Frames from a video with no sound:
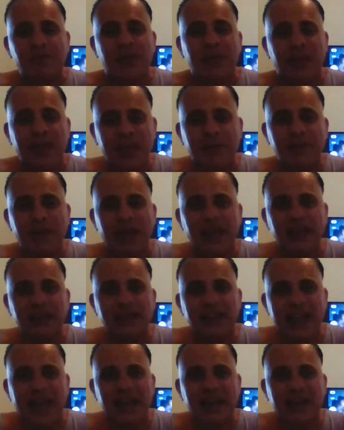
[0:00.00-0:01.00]
him and
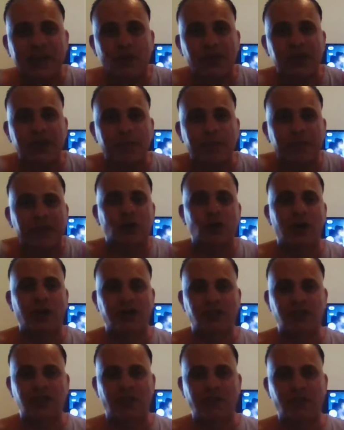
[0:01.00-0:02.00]
Dani are in the middle of
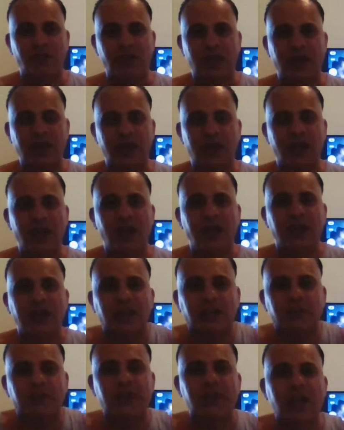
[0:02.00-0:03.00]
something
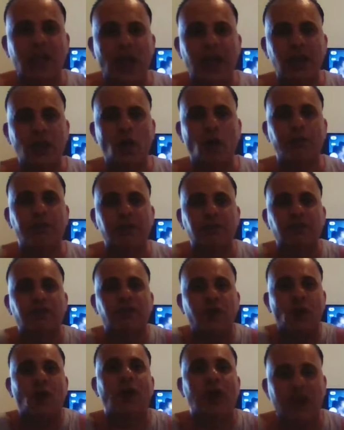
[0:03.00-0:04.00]
that's been going on
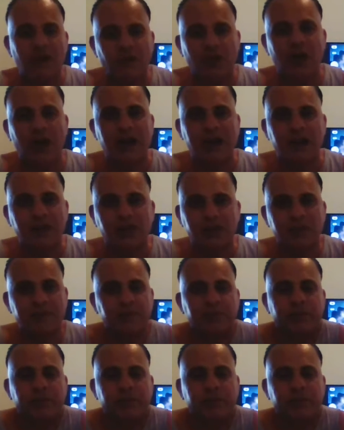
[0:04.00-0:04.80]
before Love Island.